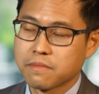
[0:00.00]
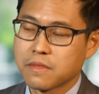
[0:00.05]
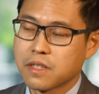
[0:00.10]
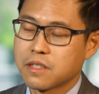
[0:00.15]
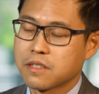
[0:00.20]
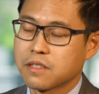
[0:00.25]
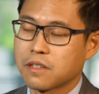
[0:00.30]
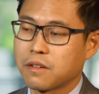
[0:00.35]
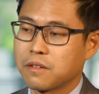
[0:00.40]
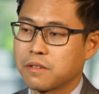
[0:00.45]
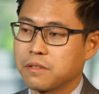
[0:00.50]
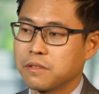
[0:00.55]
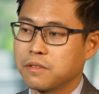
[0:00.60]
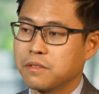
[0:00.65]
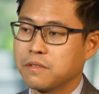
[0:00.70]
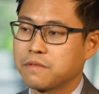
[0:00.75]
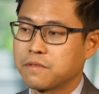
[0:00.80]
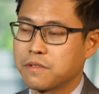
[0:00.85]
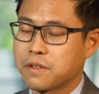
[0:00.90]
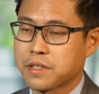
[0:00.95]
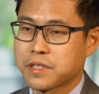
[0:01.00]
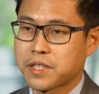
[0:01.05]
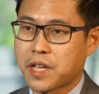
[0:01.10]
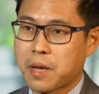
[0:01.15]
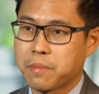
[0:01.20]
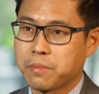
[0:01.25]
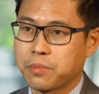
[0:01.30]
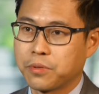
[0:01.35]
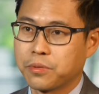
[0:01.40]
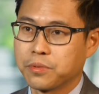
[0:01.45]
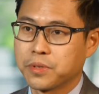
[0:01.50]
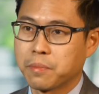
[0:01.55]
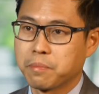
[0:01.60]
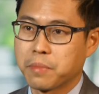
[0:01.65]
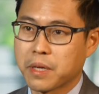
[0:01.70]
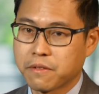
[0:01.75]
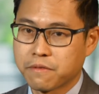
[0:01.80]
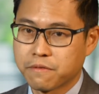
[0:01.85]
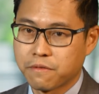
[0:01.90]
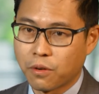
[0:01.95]
So, for example, the
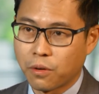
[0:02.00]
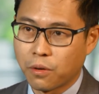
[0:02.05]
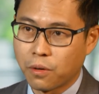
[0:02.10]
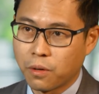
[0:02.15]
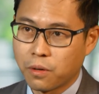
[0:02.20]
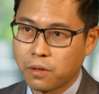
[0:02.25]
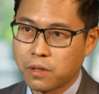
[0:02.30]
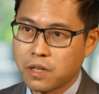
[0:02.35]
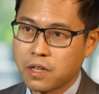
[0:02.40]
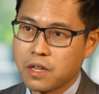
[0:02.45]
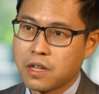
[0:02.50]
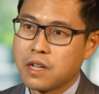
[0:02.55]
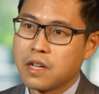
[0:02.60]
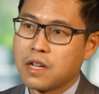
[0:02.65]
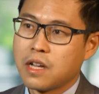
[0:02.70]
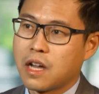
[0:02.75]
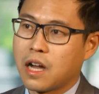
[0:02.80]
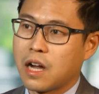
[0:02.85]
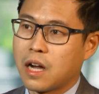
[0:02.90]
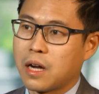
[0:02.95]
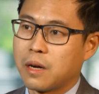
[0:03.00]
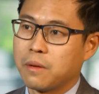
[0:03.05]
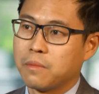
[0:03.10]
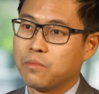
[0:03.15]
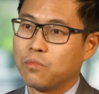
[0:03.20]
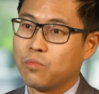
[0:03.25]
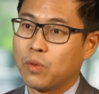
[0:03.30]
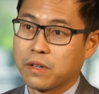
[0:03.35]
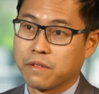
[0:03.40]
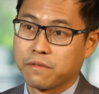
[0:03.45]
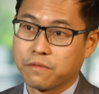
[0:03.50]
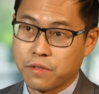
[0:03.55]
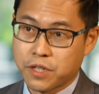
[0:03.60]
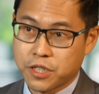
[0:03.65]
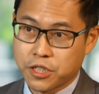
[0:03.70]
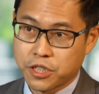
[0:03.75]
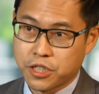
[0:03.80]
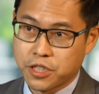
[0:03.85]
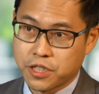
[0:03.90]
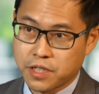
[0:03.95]
Big Four, one of
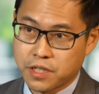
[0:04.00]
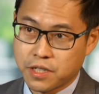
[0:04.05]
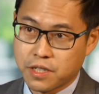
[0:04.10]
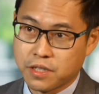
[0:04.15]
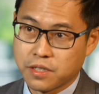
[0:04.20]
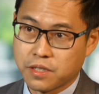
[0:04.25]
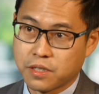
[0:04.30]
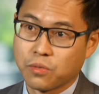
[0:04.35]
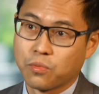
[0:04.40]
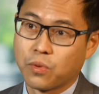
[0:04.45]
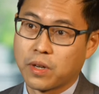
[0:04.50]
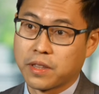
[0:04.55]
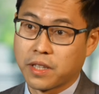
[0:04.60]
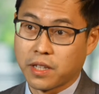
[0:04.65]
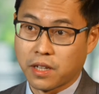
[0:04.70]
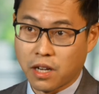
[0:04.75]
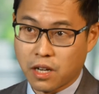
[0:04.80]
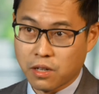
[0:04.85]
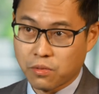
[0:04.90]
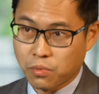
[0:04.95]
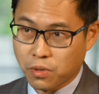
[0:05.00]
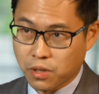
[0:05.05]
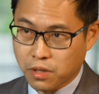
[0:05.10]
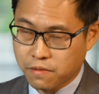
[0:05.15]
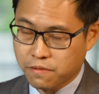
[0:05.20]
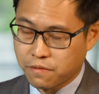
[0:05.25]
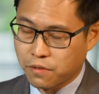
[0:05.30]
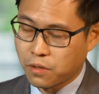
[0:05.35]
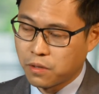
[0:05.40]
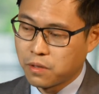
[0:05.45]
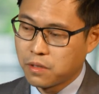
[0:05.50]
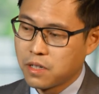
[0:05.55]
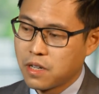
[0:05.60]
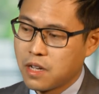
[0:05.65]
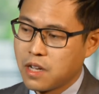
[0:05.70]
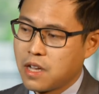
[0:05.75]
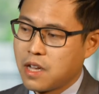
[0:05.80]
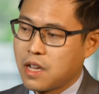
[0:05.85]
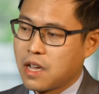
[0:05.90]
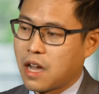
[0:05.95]
which is the one that I work for,
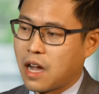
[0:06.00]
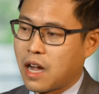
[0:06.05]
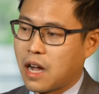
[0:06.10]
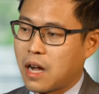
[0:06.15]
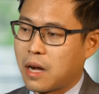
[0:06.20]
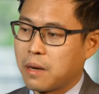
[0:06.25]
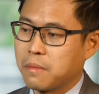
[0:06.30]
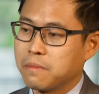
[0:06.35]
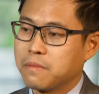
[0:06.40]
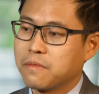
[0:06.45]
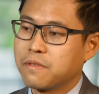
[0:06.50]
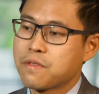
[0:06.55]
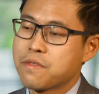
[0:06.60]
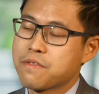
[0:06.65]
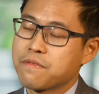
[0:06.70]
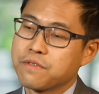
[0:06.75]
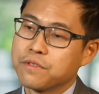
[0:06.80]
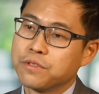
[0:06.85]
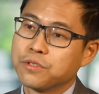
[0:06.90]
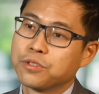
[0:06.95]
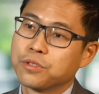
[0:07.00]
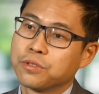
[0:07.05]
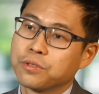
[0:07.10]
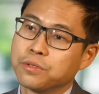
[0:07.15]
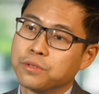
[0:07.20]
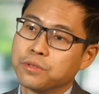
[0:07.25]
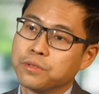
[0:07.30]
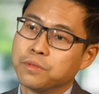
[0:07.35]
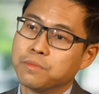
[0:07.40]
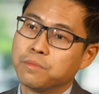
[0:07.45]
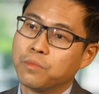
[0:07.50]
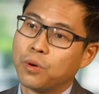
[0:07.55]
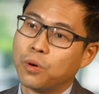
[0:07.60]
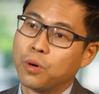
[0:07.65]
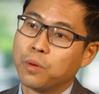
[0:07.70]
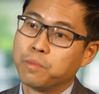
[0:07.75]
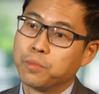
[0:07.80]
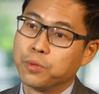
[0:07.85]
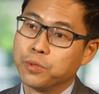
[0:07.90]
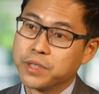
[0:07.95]
through to more
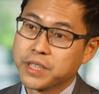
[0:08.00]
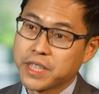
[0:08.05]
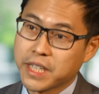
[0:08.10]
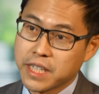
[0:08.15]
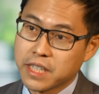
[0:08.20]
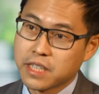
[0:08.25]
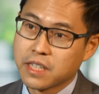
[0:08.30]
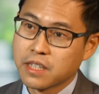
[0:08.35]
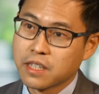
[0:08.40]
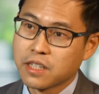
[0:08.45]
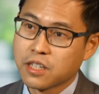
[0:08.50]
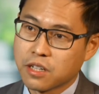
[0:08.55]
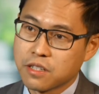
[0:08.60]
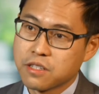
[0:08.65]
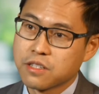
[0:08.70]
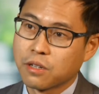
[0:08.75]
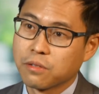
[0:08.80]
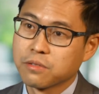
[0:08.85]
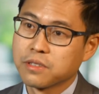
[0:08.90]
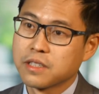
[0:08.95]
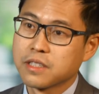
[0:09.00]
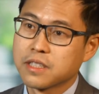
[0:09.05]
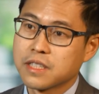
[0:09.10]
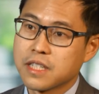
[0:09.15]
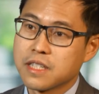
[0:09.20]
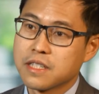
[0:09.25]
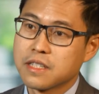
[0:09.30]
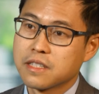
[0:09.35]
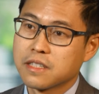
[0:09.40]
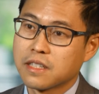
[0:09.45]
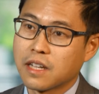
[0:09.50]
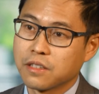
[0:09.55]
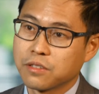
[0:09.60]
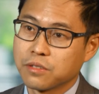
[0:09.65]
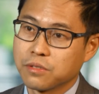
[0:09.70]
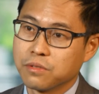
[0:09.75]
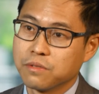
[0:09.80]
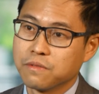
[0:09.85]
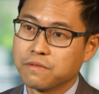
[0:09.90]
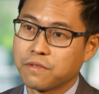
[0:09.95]
boutique consultancies that
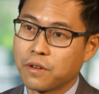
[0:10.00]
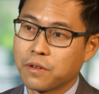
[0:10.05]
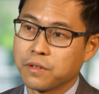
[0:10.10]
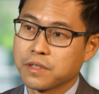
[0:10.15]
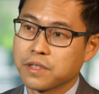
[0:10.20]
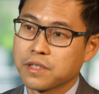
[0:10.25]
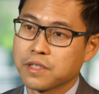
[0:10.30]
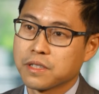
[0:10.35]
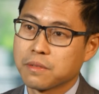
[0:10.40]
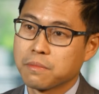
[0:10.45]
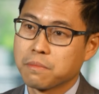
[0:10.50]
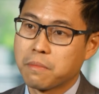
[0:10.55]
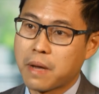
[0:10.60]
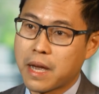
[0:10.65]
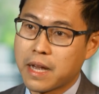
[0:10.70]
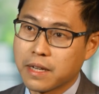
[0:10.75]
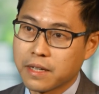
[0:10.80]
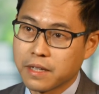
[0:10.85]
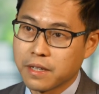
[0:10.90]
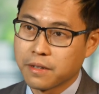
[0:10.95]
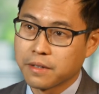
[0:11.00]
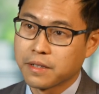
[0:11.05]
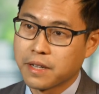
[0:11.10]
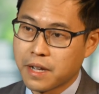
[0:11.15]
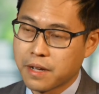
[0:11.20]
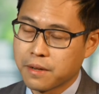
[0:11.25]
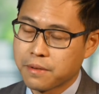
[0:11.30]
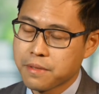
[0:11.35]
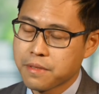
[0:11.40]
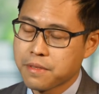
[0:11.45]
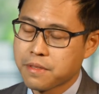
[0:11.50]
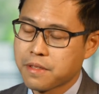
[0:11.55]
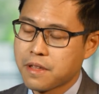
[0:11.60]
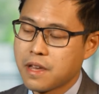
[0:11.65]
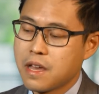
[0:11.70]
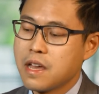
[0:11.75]
do focus mainly on health.